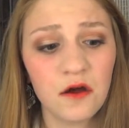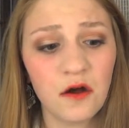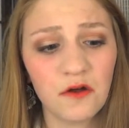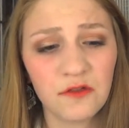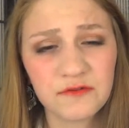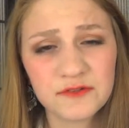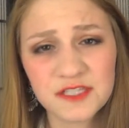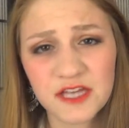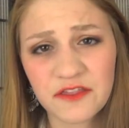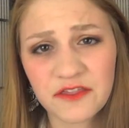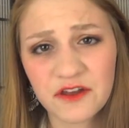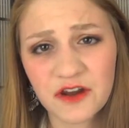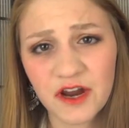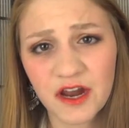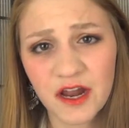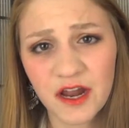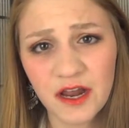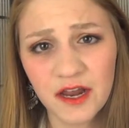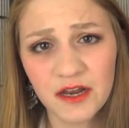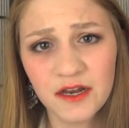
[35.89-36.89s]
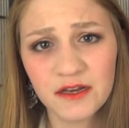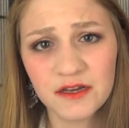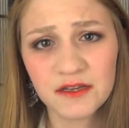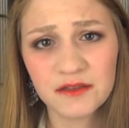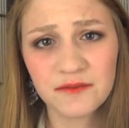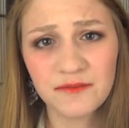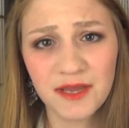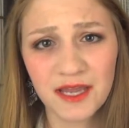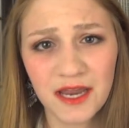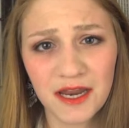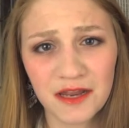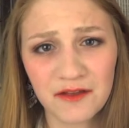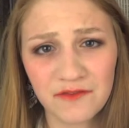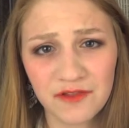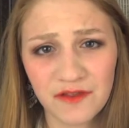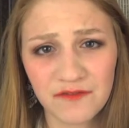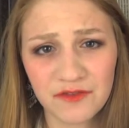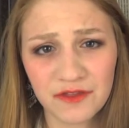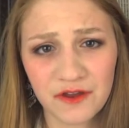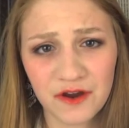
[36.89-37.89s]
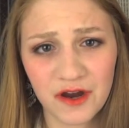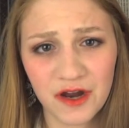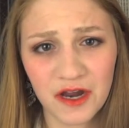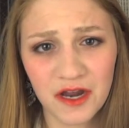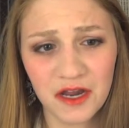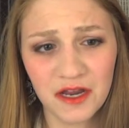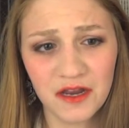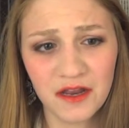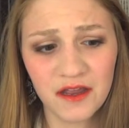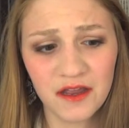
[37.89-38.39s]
all through 10th grade, beginning of 11th grade.